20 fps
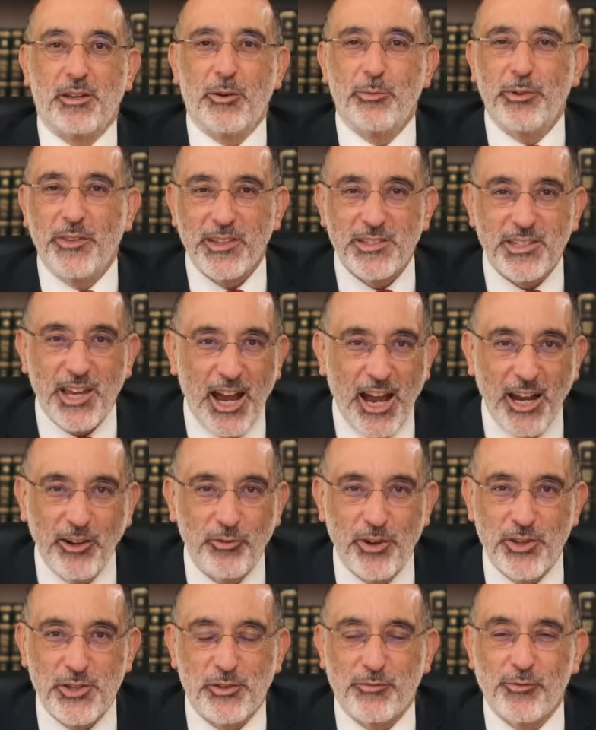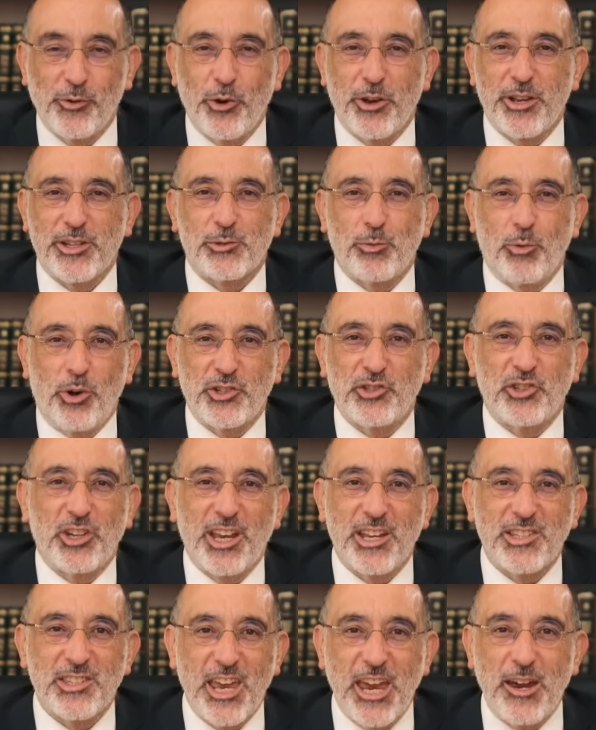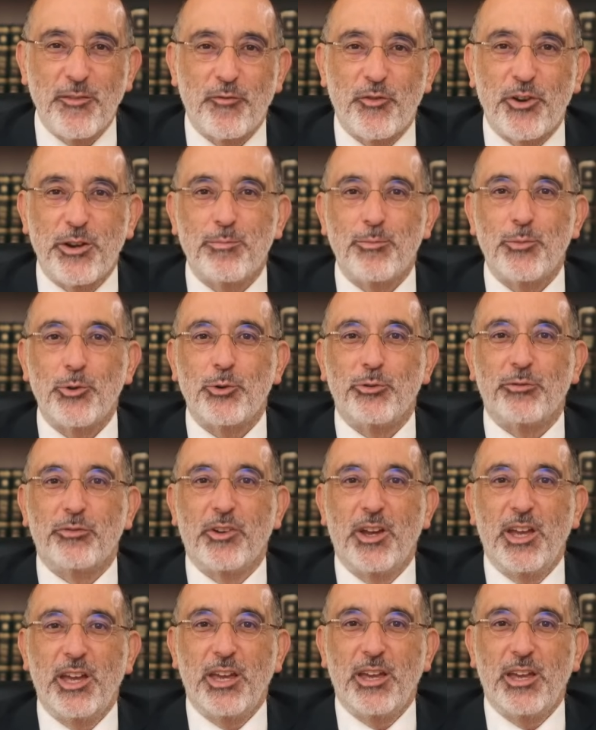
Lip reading: with its hundreds of lawyers watching its every move